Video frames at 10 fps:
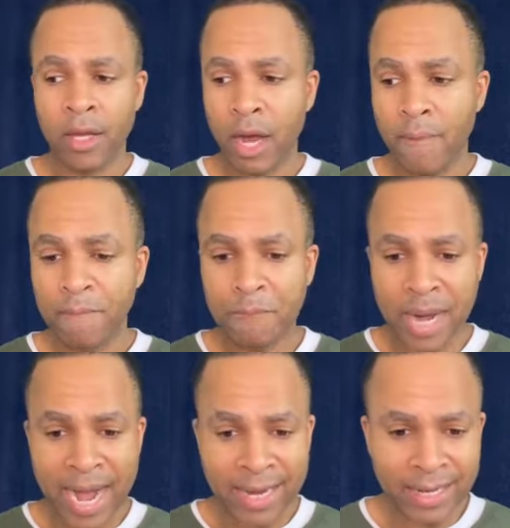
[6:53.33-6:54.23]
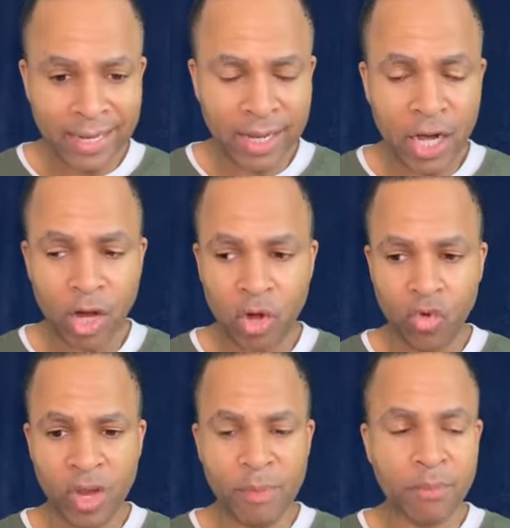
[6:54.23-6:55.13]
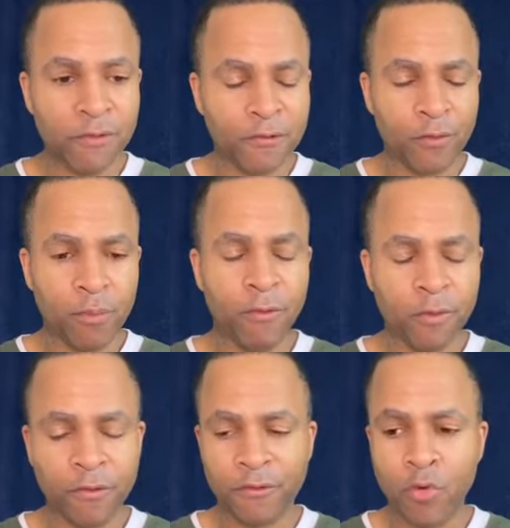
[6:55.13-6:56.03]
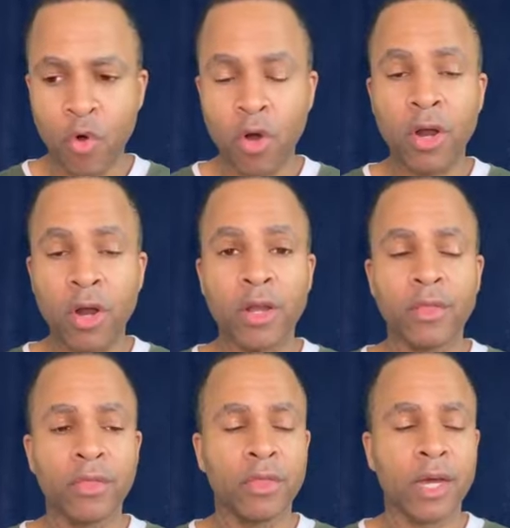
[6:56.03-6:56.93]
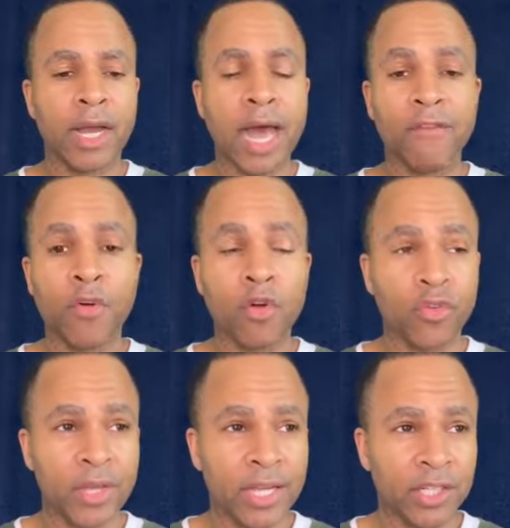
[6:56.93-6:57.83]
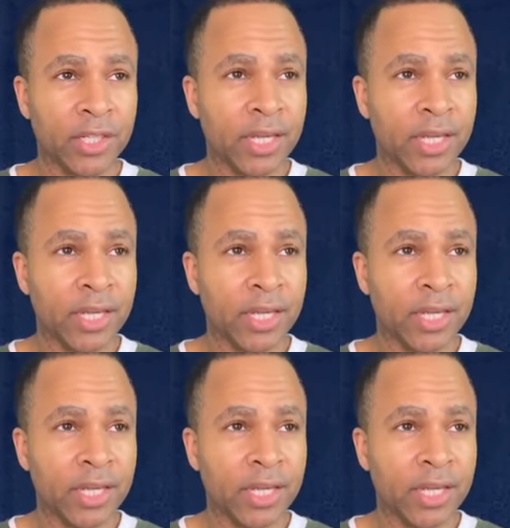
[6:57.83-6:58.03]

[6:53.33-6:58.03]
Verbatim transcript: a binding agreement before the God of all creation.